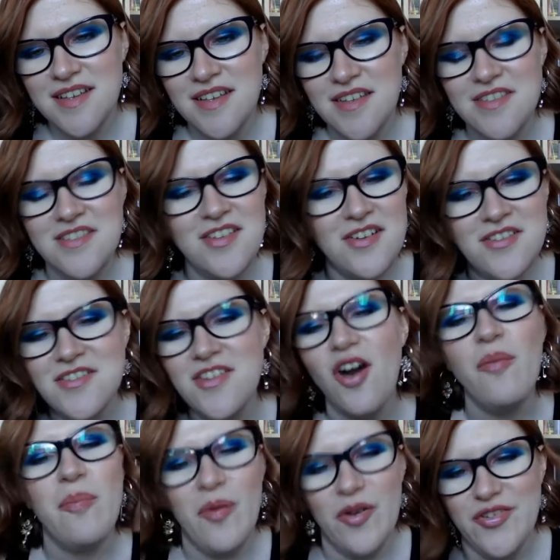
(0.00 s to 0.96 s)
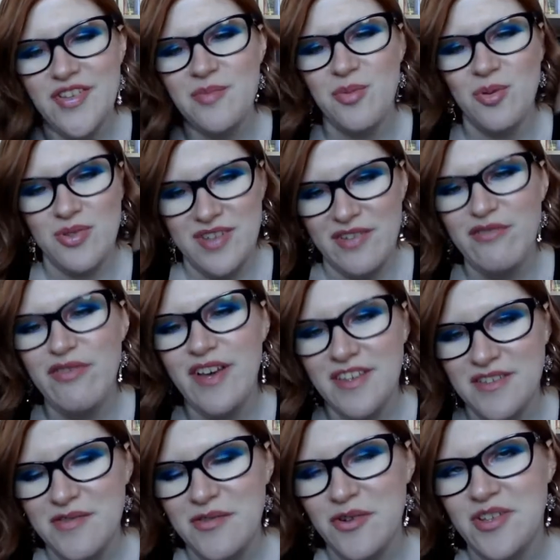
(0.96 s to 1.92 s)
there's no possible
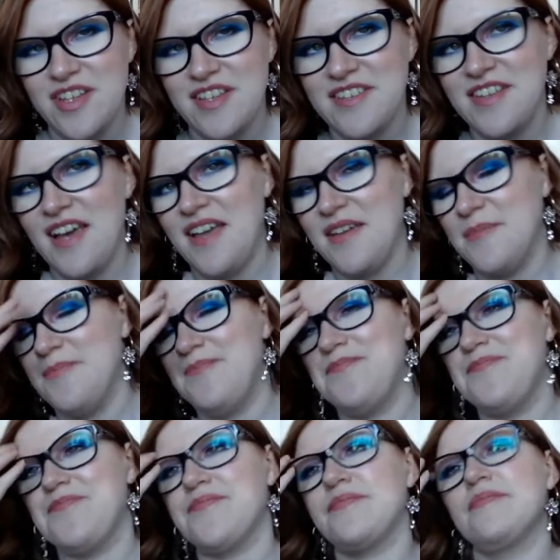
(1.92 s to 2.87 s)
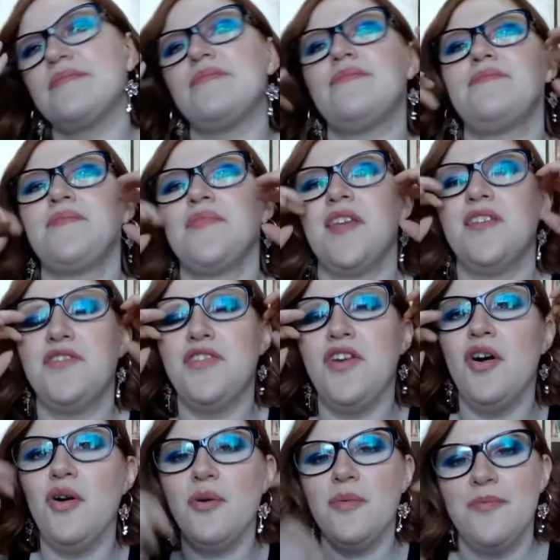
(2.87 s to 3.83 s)
defense for this guy.
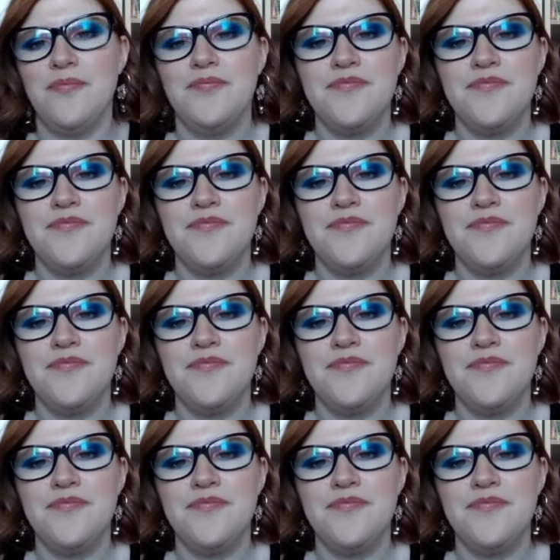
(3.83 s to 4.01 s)
So